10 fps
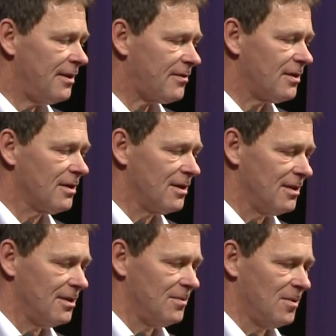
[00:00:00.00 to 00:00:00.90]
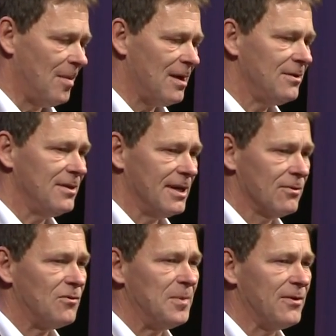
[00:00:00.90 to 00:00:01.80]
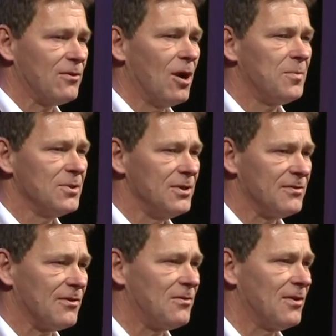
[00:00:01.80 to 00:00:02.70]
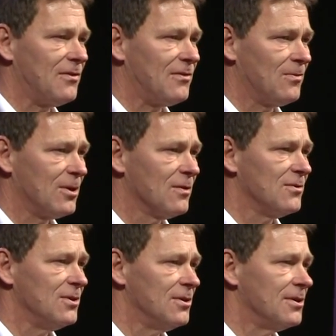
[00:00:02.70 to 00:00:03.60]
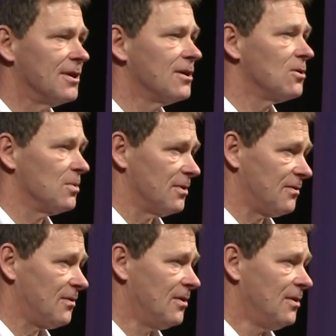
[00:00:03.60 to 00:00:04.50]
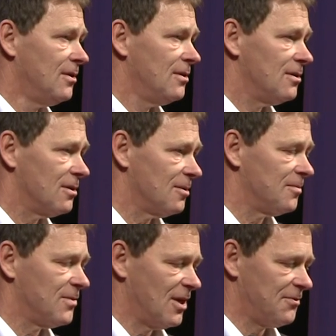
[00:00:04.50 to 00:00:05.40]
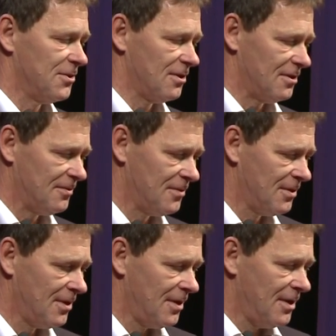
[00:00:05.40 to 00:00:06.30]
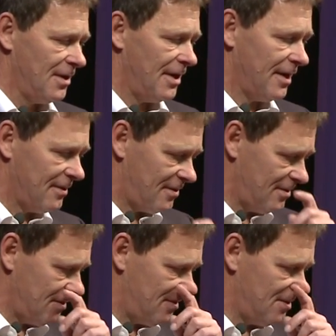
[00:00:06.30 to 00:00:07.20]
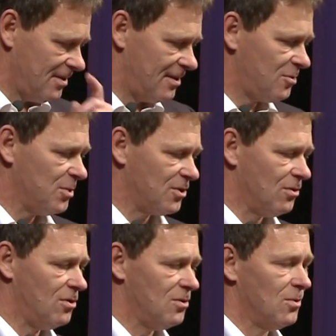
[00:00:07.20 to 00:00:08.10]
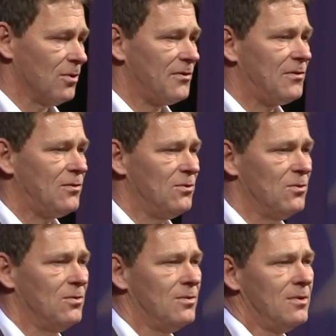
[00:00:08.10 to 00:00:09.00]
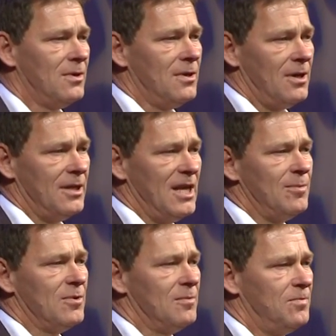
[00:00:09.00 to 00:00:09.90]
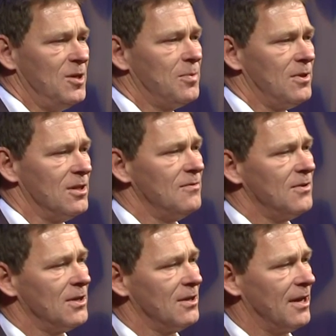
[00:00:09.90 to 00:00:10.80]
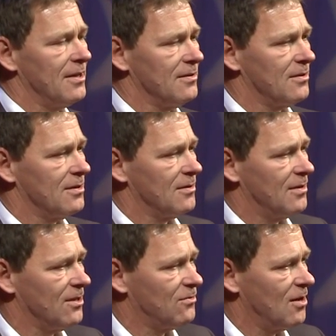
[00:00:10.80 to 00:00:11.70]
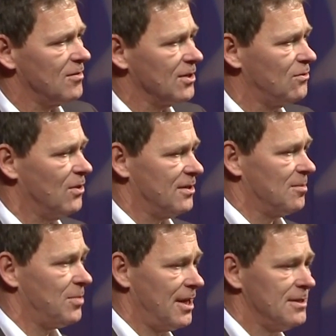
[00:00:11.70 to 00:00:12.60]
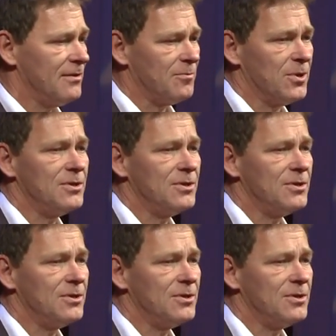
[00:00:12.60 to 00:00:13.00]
it's uh, among the aerospace companies, it's, it's one of the younger ones, um, definitely. And the, the ultimate goal was to enable people living and, uh, and traveling to other planets,